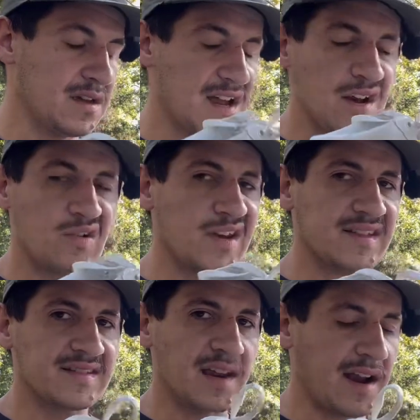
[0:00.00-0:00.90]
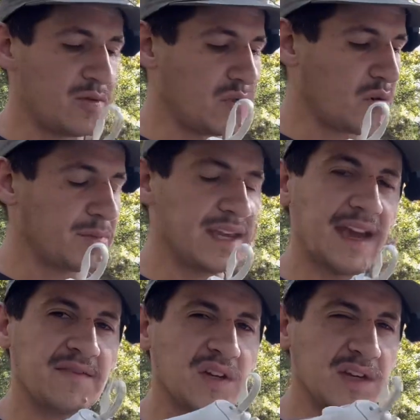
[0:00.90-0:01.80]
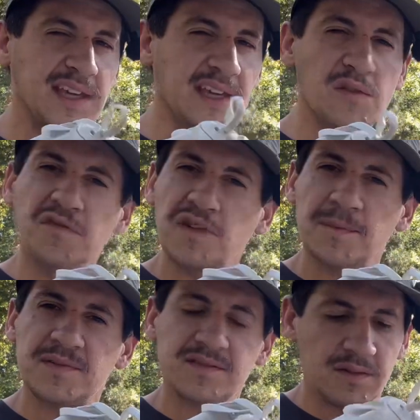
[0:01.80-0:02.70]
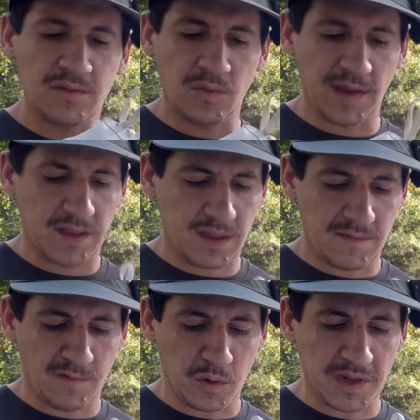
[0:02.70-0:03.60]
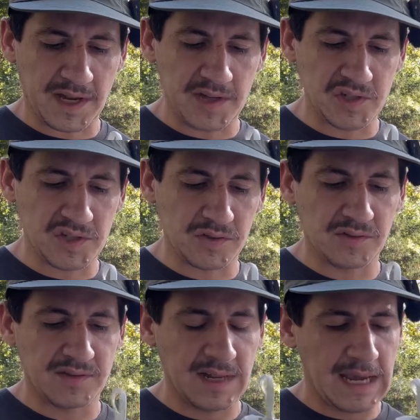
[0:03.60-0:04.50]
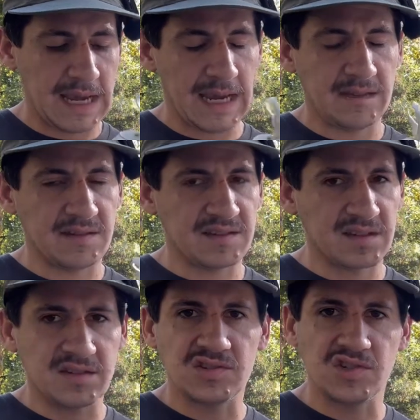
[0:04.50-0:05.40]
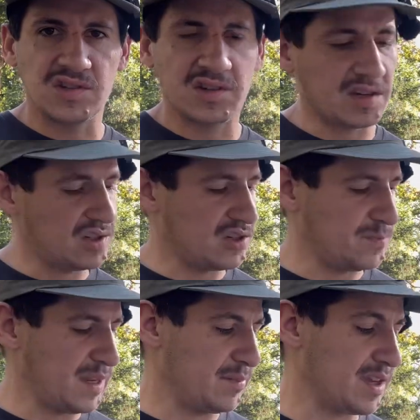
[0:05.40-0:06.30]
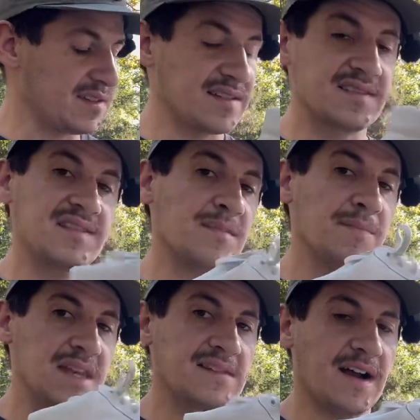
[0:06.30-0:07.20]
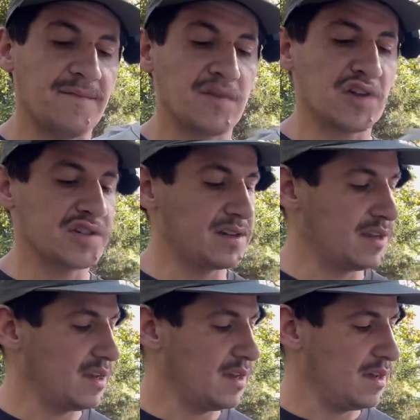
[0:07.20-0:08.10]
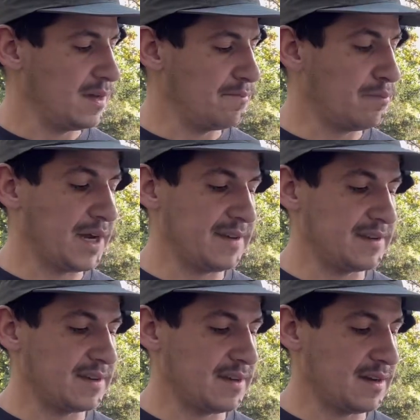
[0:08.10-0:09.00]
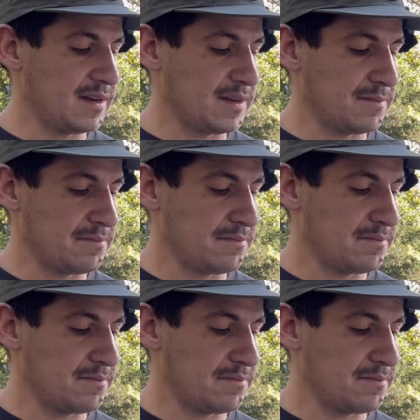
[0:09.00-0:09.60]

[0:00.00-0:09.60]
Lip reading: I don't normally have good heel flips with vulcanized shoes, and this could just be because it's the mid top version. But um,